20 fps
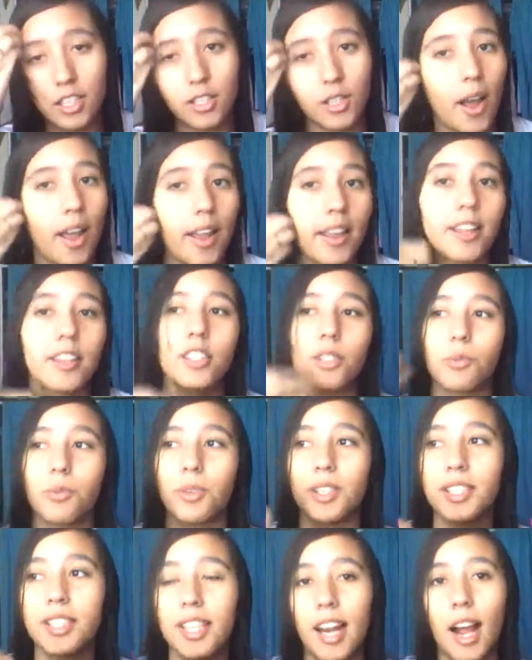So I can just
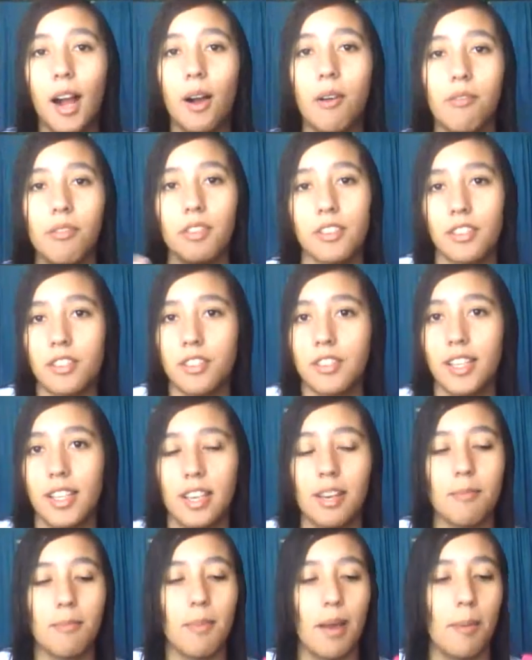rinse it out and then just
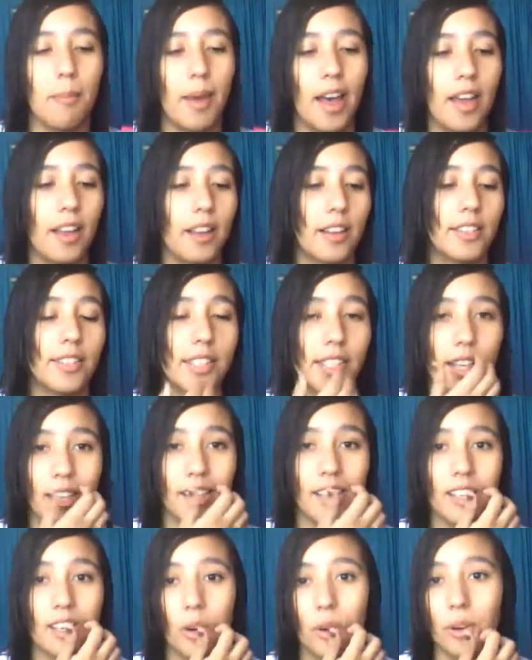stick it in my bag until I
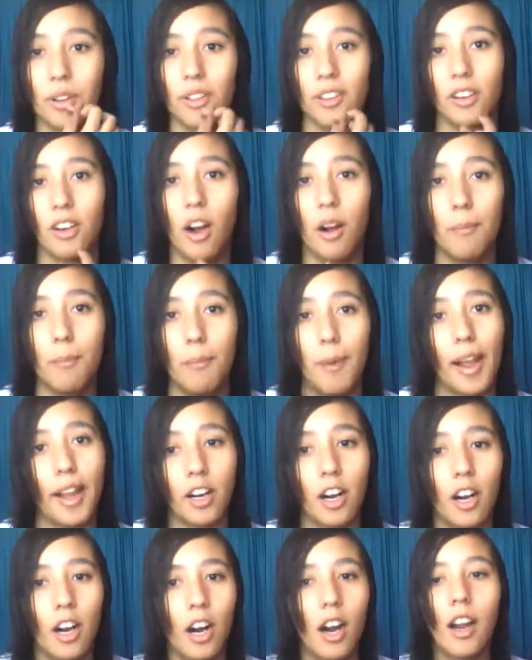can go to the
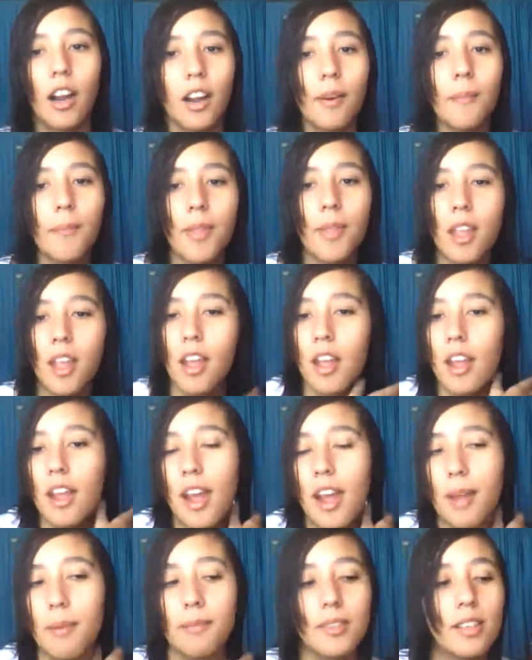my car
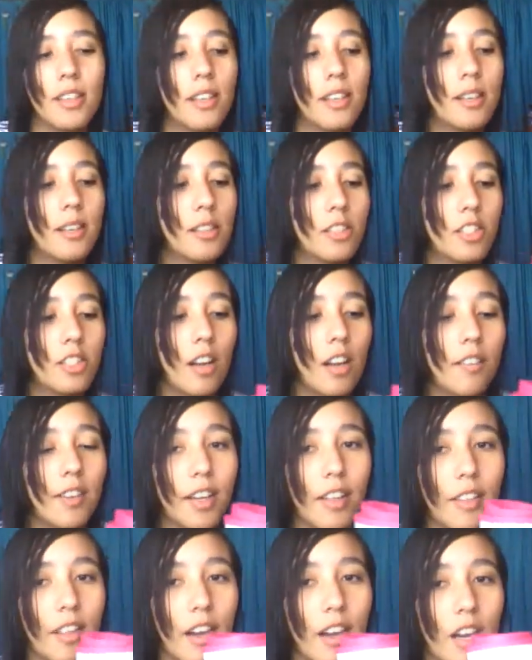and shove
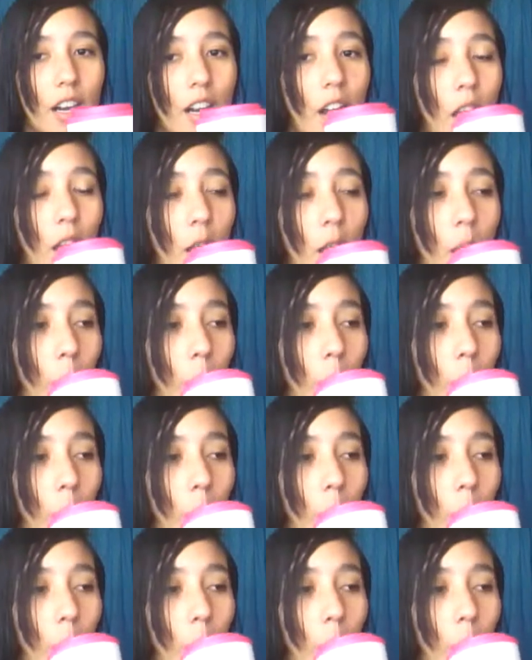it in there.